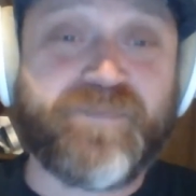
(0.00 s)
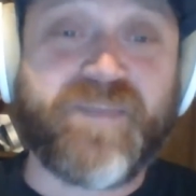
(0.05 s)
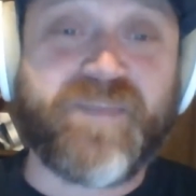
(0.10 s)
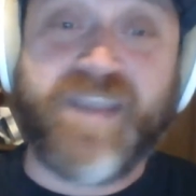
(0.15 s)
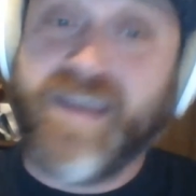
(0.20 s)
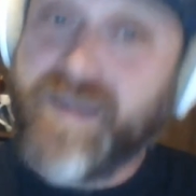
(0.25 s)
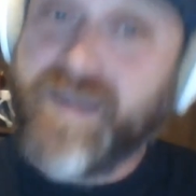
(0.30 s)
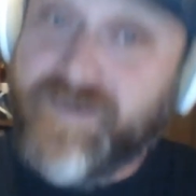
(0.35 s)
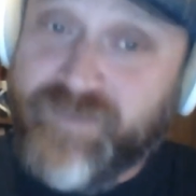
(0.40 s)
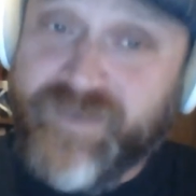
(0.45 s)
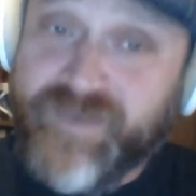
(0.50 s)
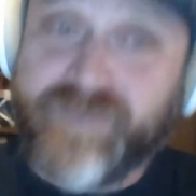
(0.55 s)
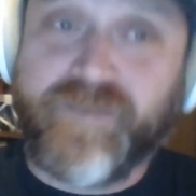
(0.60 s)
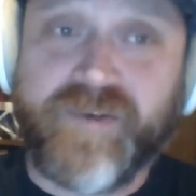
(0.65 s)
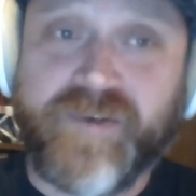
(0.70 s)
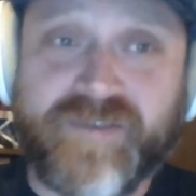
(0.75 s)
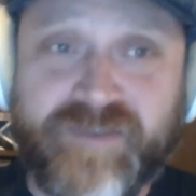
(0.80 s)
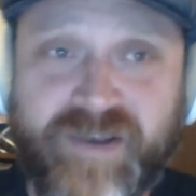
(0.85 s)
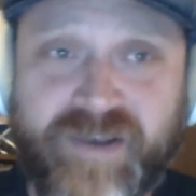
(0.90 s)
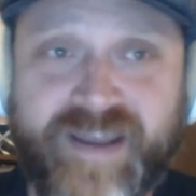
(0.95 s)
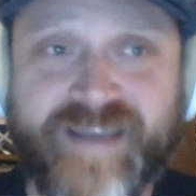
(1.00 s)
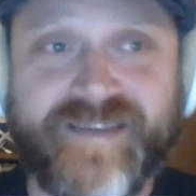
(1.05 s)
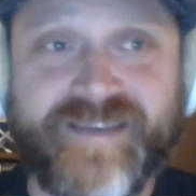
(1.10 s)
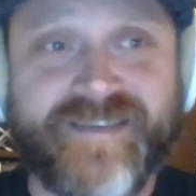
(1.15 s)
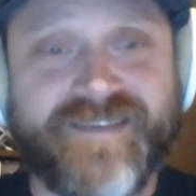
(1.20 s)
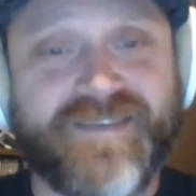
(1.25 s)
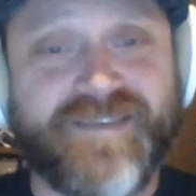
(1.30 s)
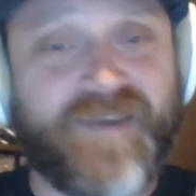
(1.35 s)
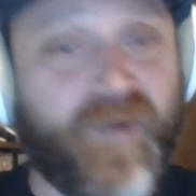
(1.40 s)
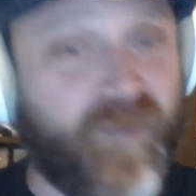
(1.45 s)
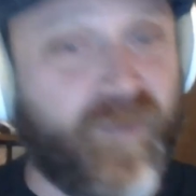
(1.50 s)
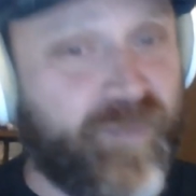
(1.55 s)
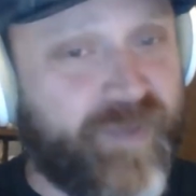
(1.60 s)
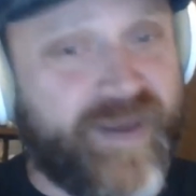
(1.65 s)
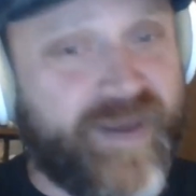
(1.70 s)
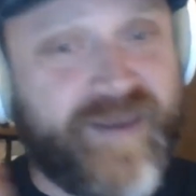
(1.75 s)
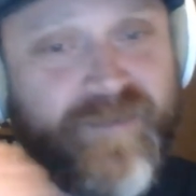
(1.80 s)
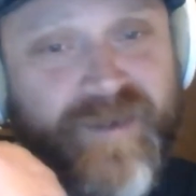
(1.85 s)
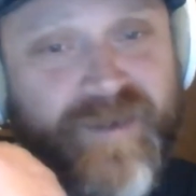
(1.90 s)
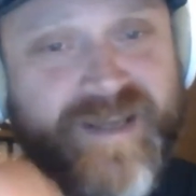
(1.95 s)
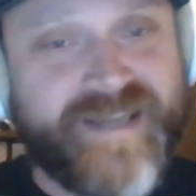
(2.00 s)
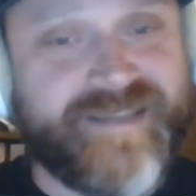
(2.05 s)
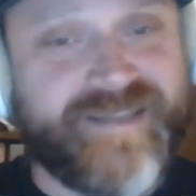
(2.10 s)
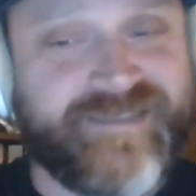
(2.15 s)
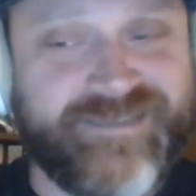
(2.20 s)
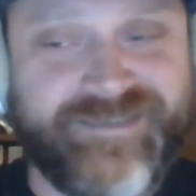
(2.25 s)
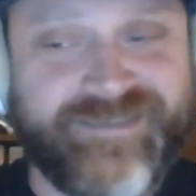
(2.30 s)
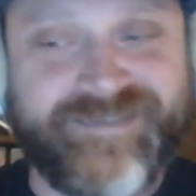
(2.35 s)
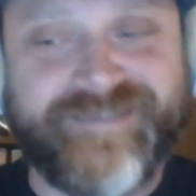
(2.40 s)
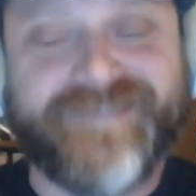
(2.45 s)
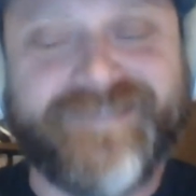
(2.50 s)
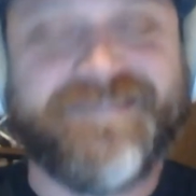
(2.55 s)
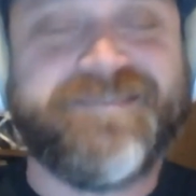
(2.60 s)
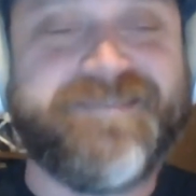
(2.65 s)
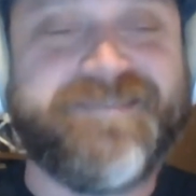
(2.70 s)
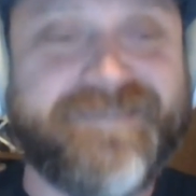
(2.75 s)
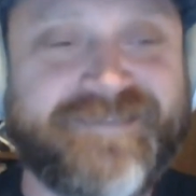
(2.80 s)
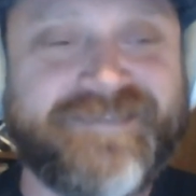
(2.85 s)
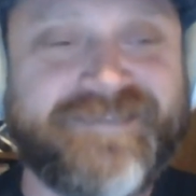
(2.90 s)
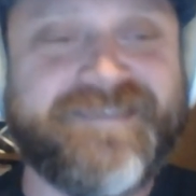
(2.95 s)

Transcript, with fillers: It, it worked great. Old Betty White. Is